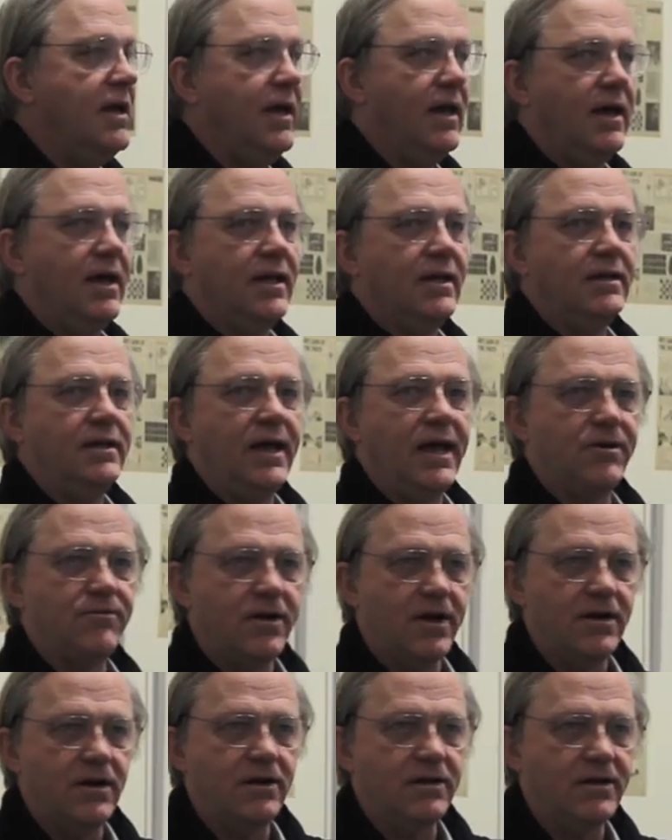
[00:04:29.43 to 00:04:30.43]
And Ad
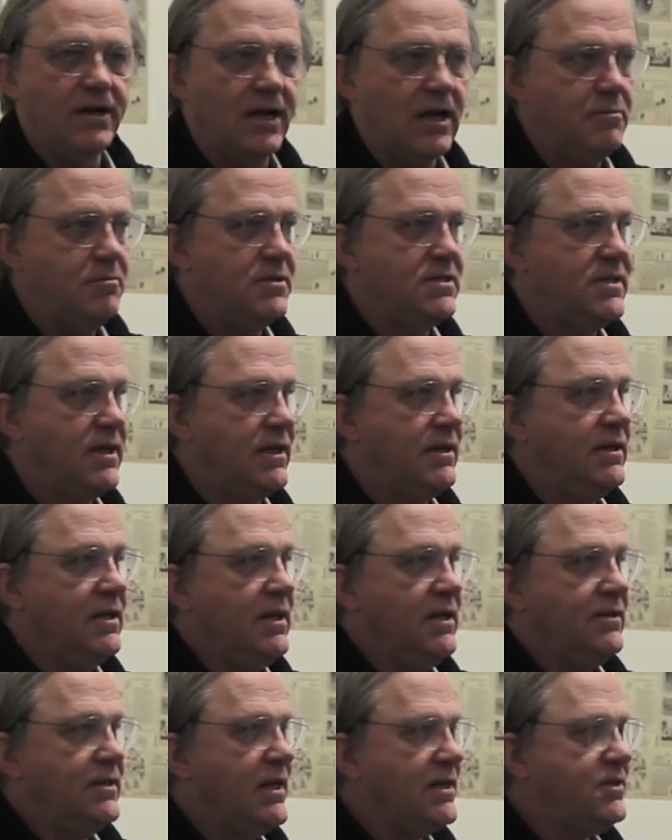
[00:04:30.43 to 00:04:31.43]
Reinhardt got up and said,
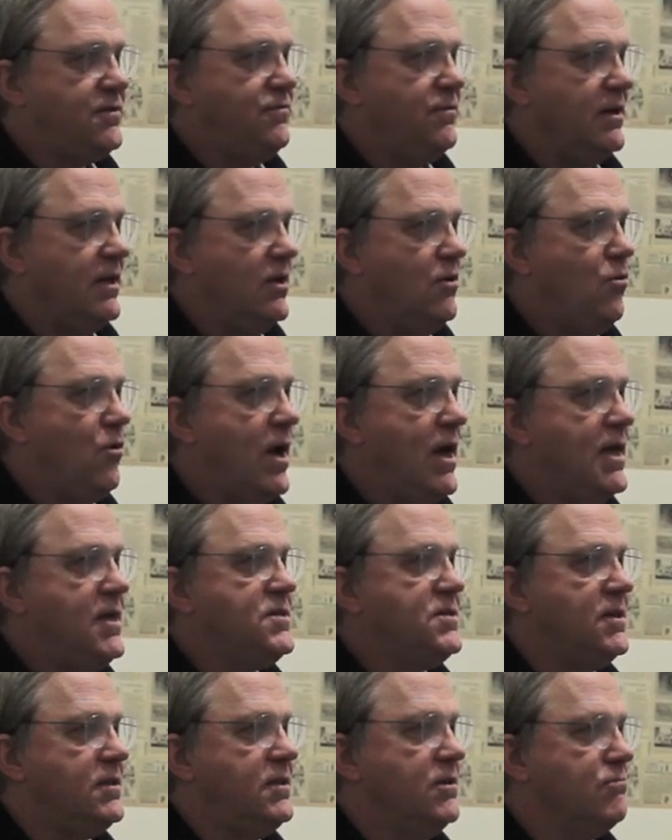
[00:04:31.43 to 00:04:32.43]
That's funny. Why
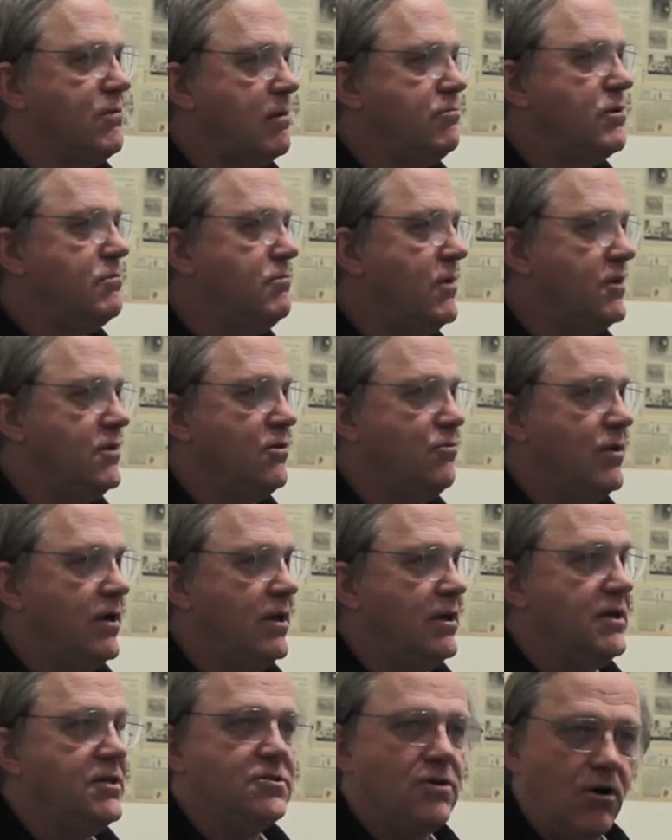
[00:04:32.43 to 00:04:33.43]
is it that Robert
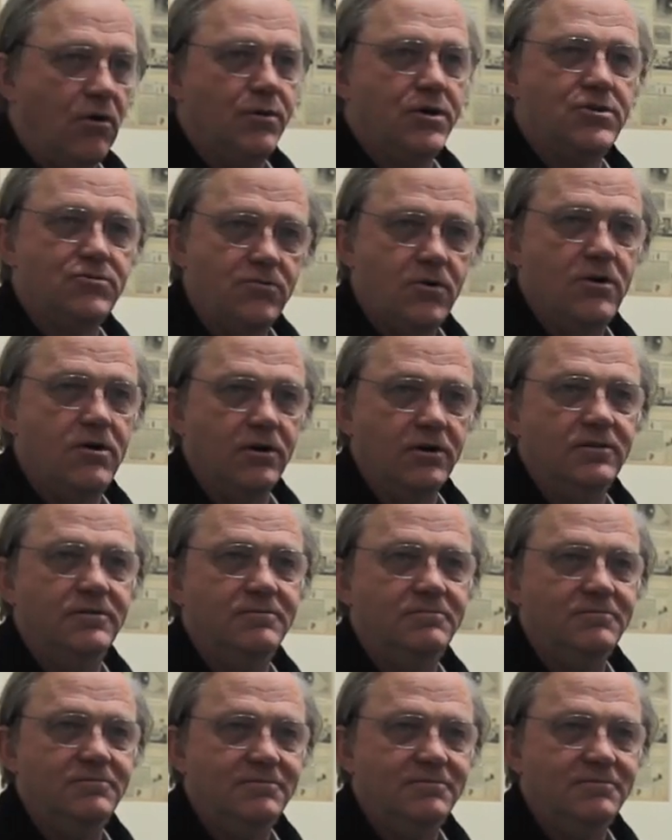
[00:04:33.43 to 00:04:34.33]
Motherwell is always wrong?